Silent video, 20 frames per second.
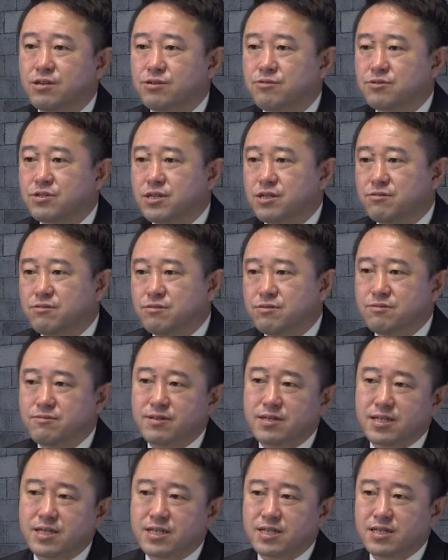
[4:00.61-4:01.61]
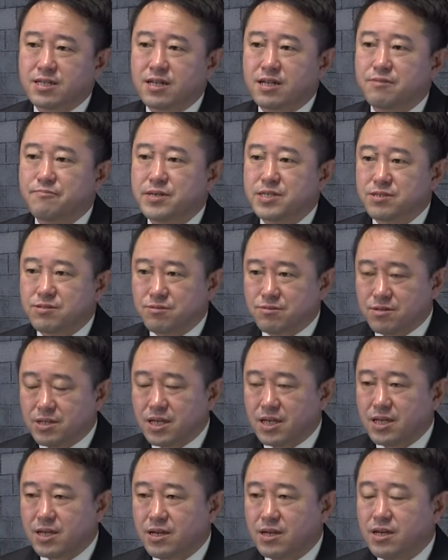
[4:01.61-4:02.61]
profit was
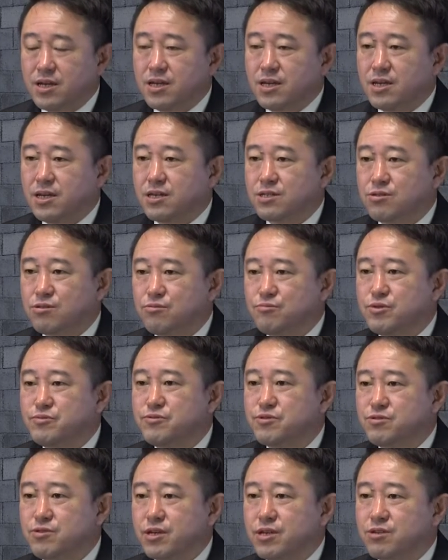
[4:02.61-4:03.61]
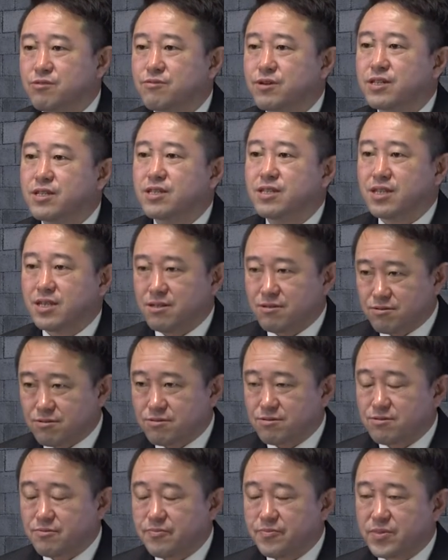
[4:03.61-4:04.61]
1.363 billion yen in
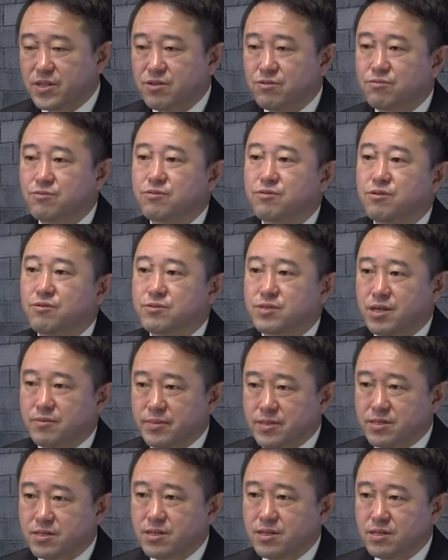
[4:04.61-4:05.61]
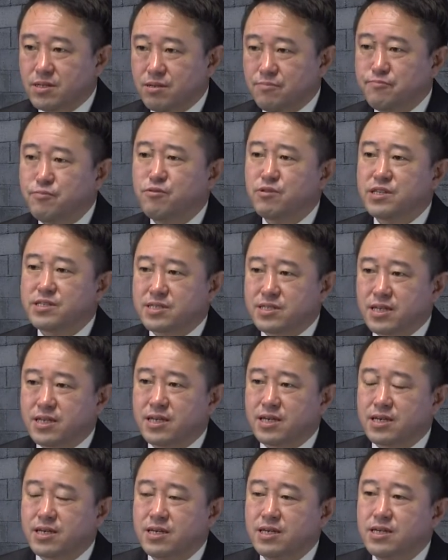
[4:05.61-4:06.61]
2019,
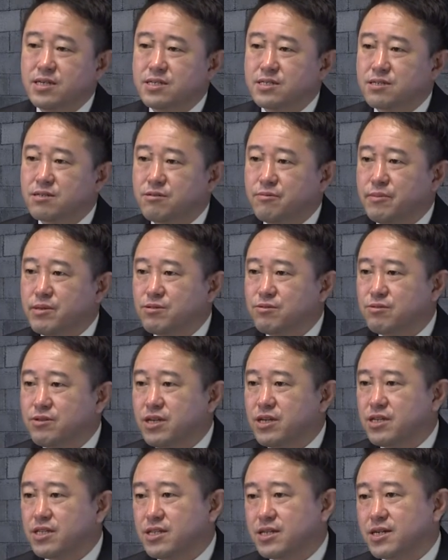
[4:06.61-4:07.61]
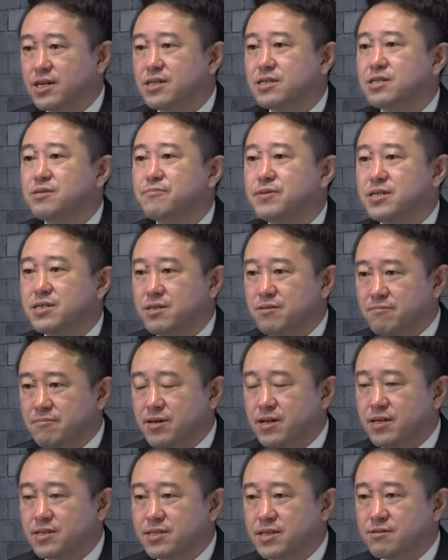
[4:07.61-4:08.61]
it grew considerably to
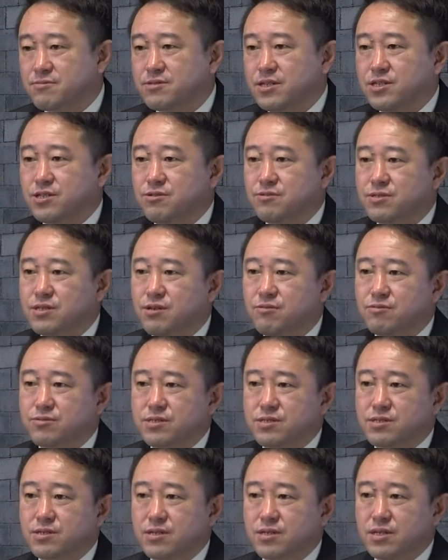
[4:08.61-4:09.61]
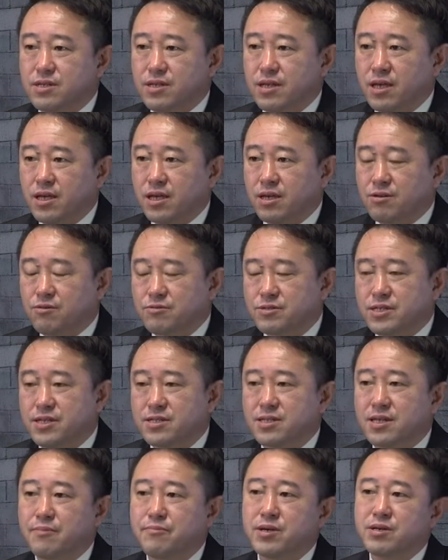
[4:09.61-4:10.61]
1.52 billion
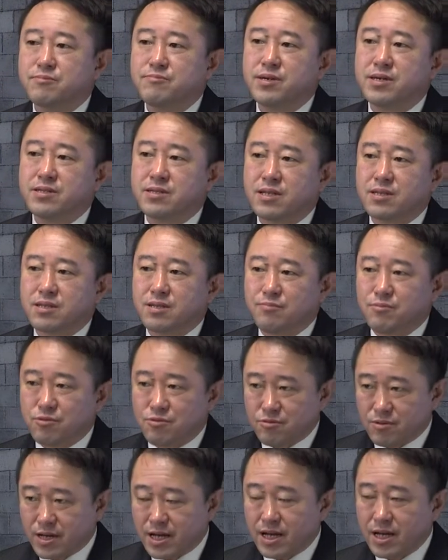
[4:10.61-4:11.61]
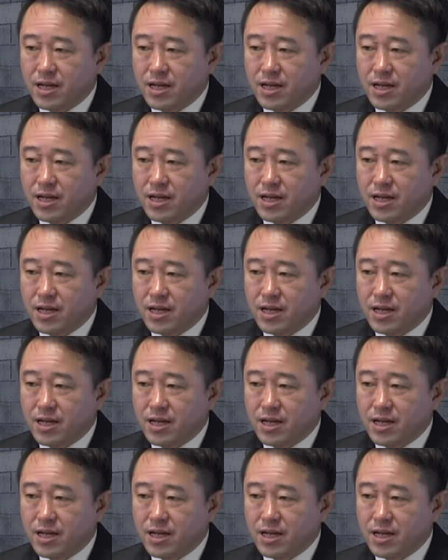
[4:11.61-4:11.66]
yen this year.